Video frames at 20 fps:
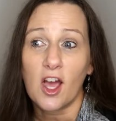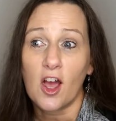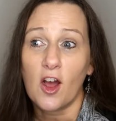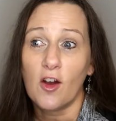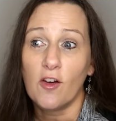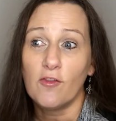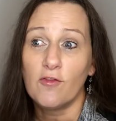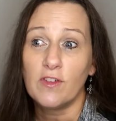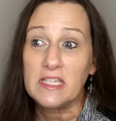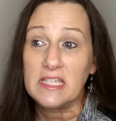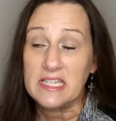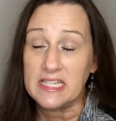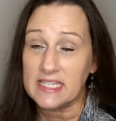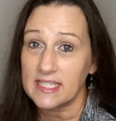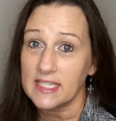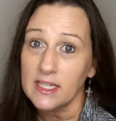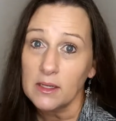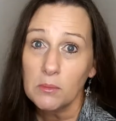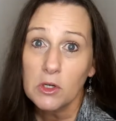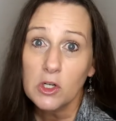of
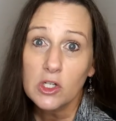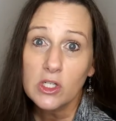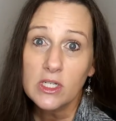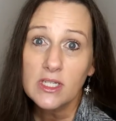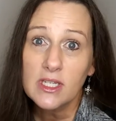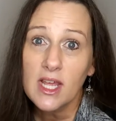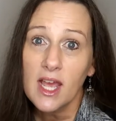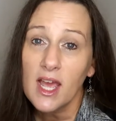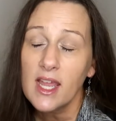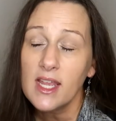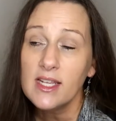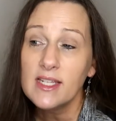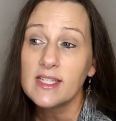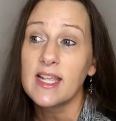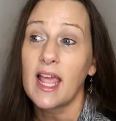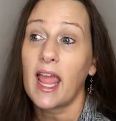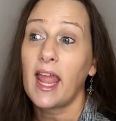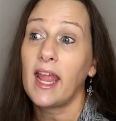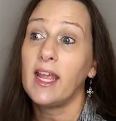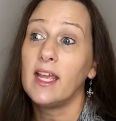Disney
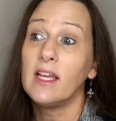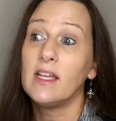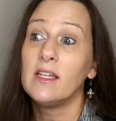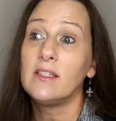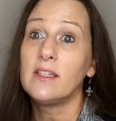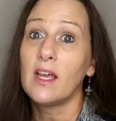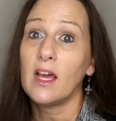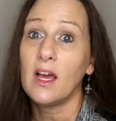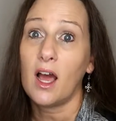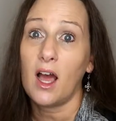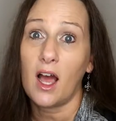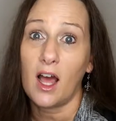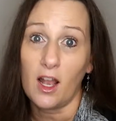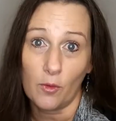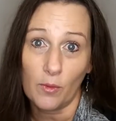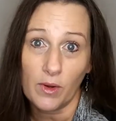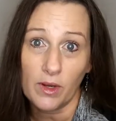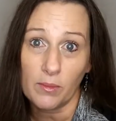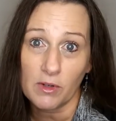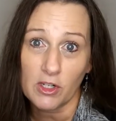merchandise and
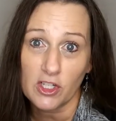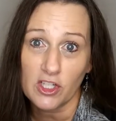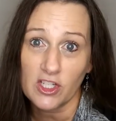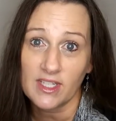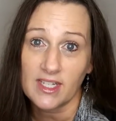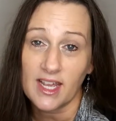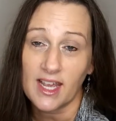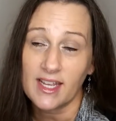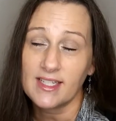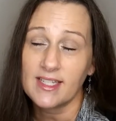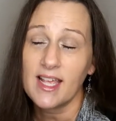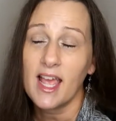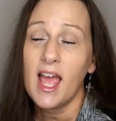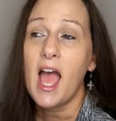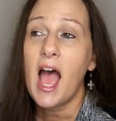Halloween merchandise.